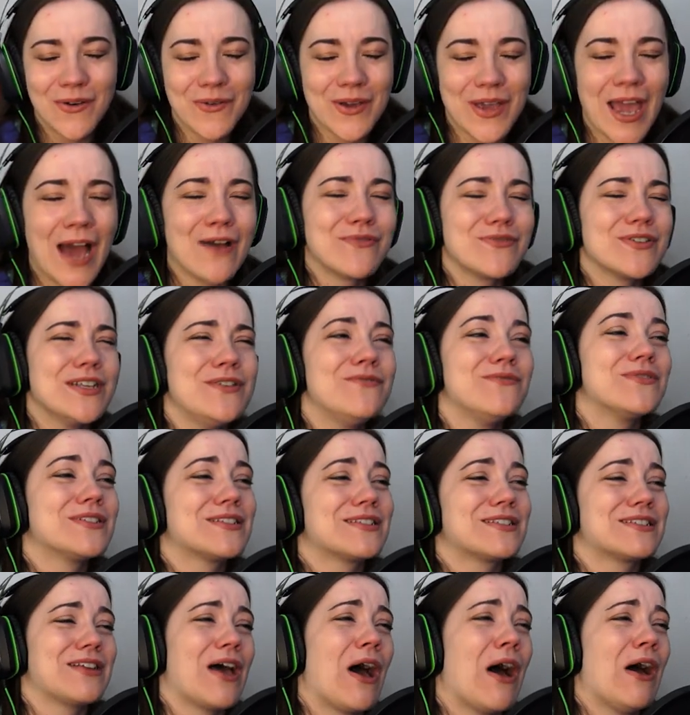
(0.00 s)
we haven't even
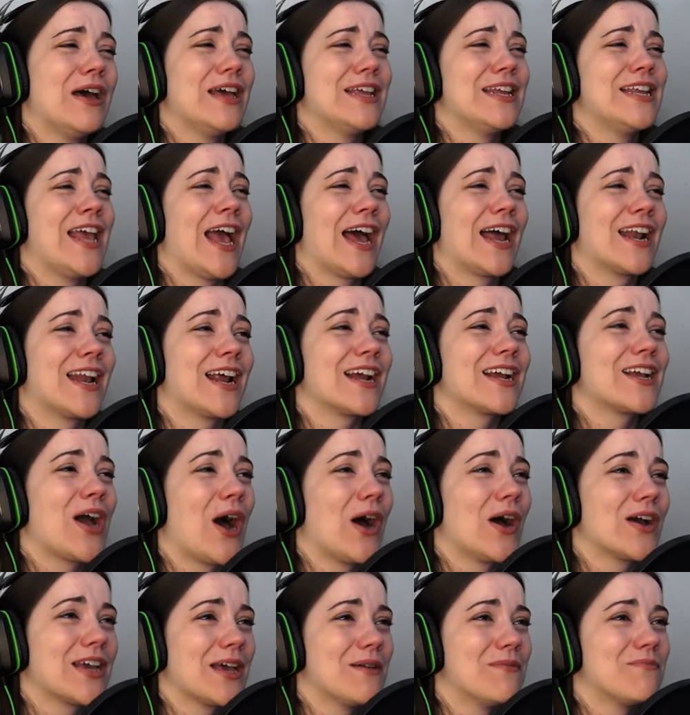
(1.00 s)
started yet. I
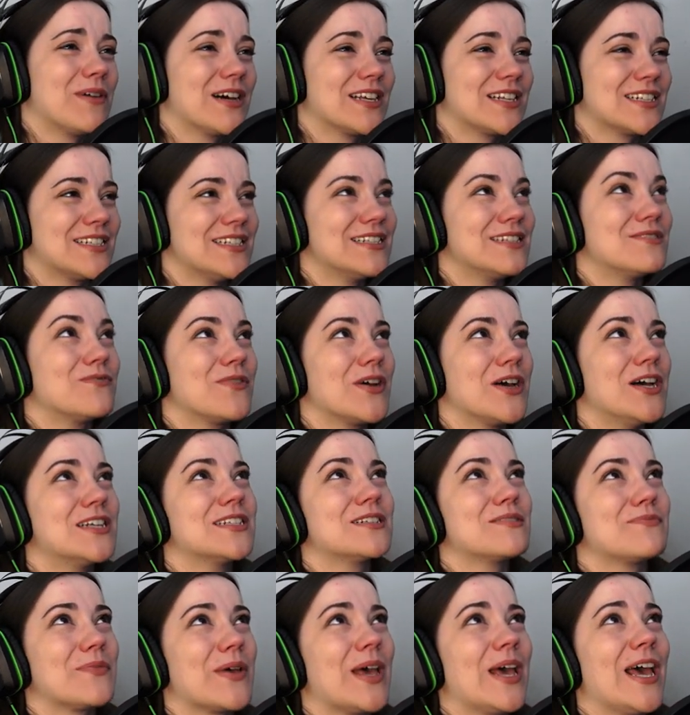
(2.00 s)
can't get past this
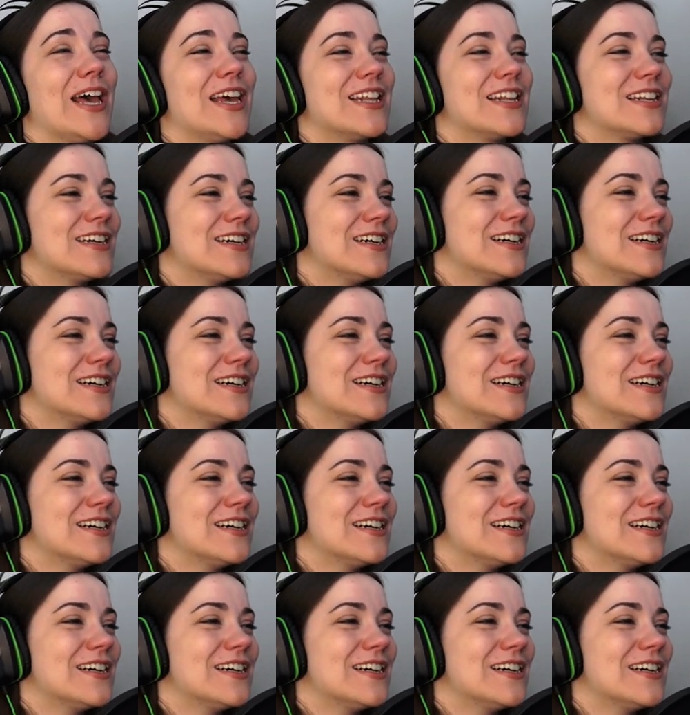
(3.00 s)
first bit.